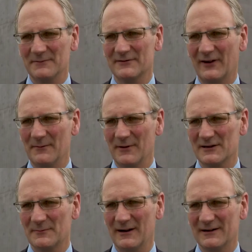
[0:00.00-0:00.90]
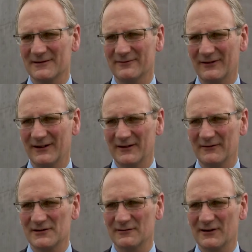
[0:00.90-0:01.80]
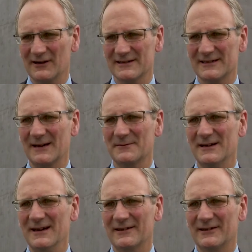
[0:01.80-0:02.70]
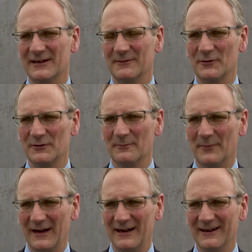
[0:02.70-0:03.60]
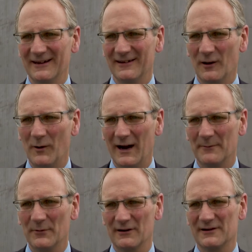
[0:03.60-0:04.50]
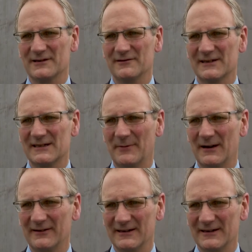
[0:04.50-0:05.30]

was very much part of, of the original concept, that it wouldn't be a white box that you disappear